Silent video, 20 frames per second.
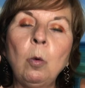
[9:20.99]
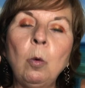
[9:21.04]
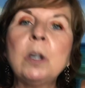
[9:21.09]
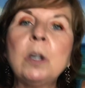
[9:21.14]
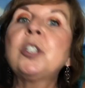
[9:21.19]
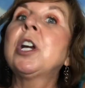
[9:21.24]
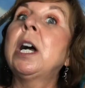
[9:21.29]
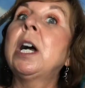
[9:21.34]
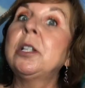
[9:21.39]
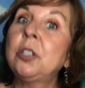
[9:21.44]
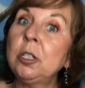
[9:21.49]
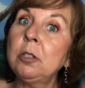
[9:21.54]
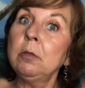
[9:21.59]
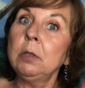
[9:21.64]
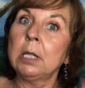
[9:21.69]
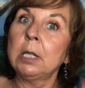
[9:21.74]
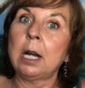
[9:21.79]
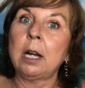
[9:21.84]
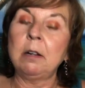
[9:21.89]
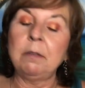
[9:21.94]
which I do
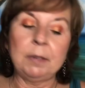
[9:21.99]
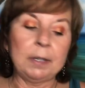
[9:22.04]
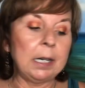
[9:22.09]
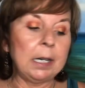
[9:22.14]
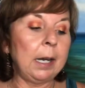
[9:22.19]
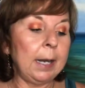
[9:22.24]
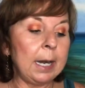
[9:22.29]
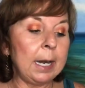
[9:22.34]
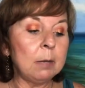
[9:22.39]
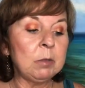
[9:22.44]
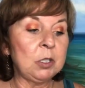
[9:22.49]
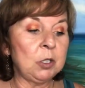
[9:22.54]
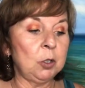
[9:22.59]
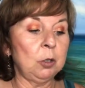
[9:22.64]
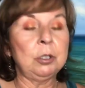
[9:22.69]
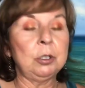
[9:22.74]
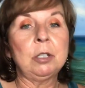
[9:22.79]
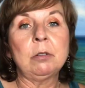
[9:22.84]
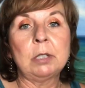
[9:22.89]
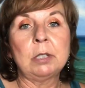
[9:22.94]
love and I am
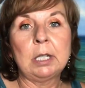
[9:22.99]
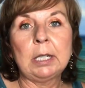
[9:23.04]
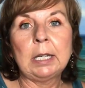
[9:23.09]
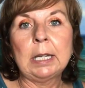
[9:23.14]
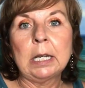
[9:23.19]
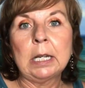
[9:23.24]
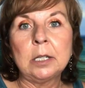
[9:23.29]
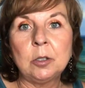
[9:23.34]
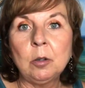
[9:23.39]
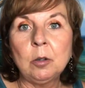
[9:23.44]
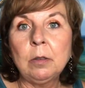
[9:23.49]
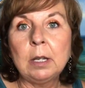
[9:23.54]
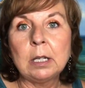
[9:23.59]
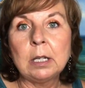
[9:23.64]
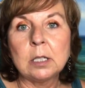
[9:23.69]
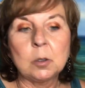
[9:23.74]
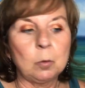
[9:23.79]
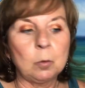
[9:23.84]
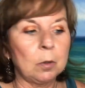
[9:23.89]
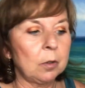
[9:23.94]
still using, and I do
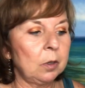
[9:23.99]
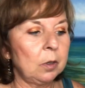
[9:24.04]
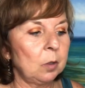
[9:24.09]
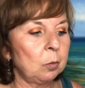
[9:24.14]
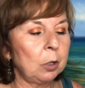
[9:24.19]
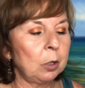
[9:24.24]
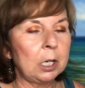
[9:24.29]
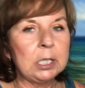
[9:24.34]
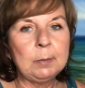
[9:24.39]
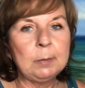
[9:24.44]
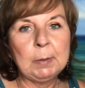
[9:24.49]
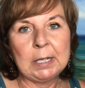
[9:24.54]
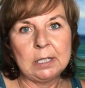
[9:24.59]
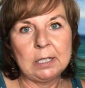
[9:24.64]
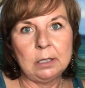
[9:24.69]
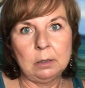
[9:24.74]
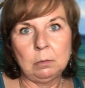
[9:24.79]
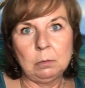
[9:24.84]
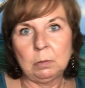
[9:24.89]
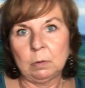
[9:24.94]
think it's worth the price
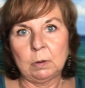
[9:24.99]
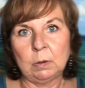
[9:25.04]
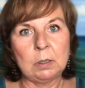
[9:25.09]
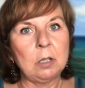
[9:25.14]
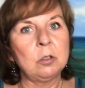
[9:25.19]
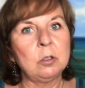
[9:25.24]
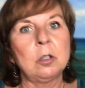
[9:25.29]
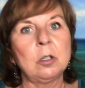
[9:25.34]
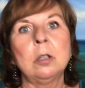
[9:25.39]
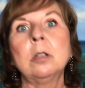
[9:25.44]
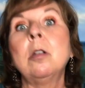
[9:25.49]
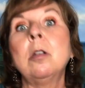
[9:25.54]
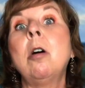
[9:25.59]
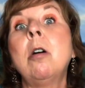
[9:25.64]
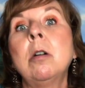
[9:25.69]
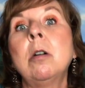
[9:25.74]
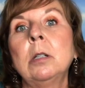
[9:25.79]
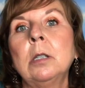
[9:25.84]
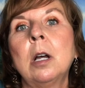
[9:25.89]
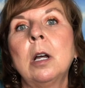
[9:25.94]
because it goes a
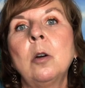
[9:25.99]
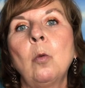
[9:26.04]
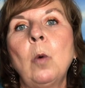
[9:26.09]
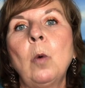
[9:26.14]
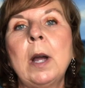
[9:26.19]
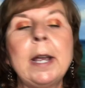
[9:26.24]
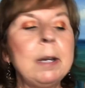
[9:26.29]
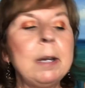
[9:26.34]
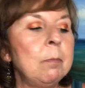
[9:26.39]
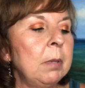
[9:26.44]
long, long way.